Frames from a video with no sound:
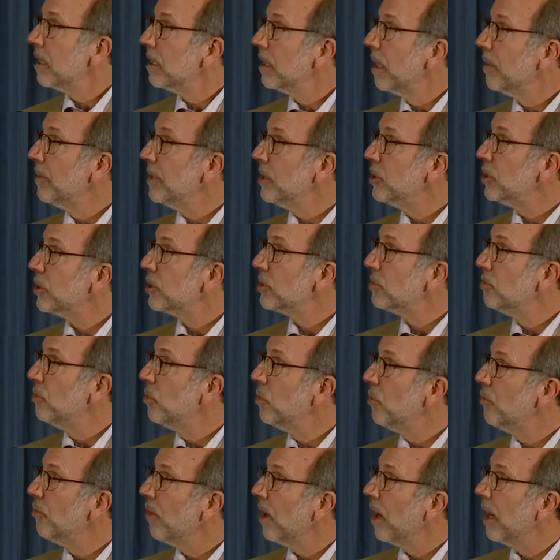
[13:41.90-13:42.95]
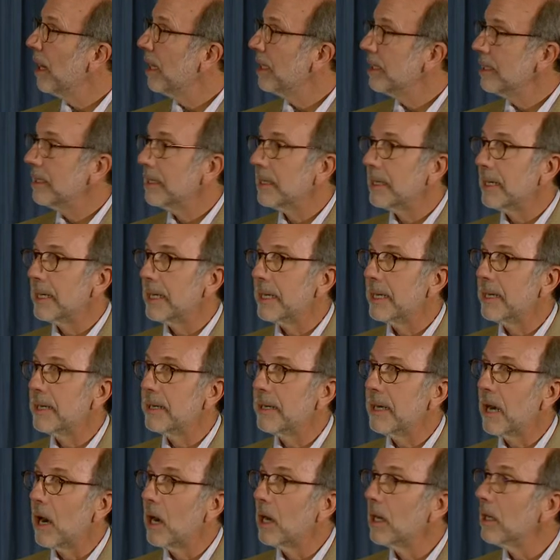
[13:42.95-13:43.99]
Let me just move on.
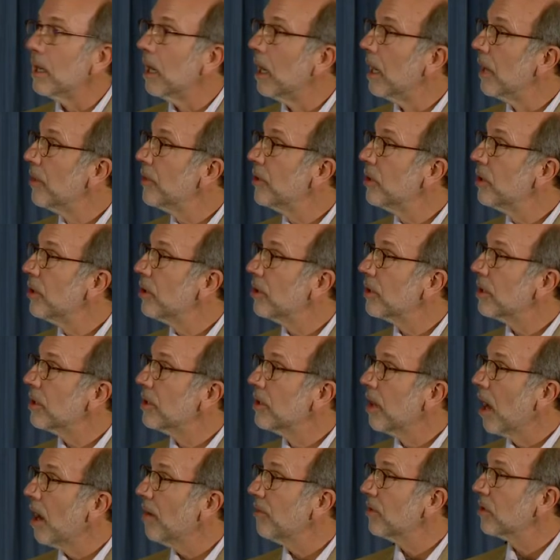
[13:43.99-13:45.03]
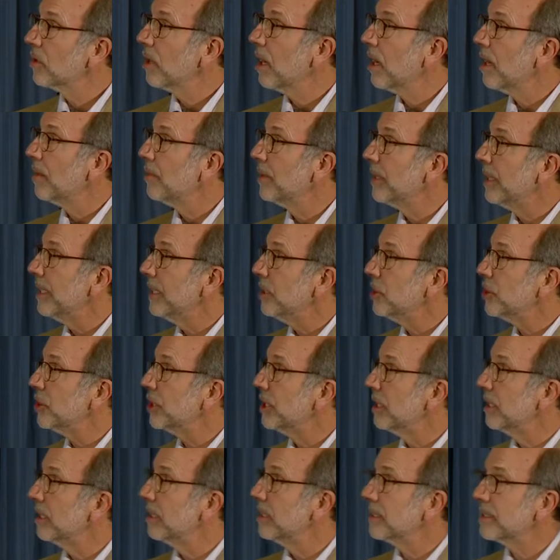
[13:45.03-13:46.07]
Our other novel
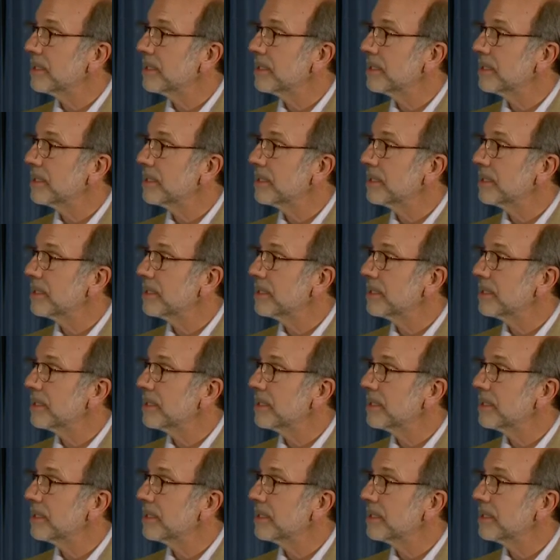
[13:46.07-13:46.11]
combination